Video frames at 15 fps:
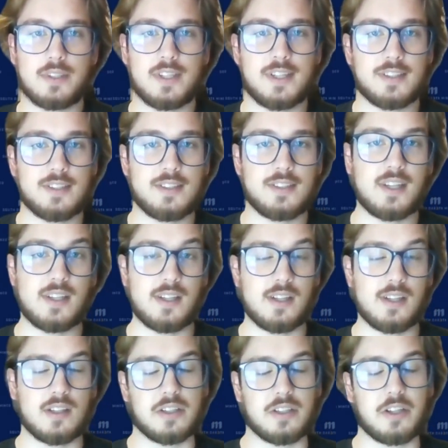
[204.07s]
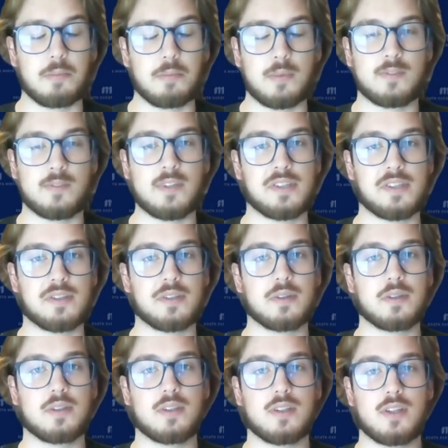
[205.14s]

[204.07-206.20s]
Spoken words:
Dr. Lande and another professor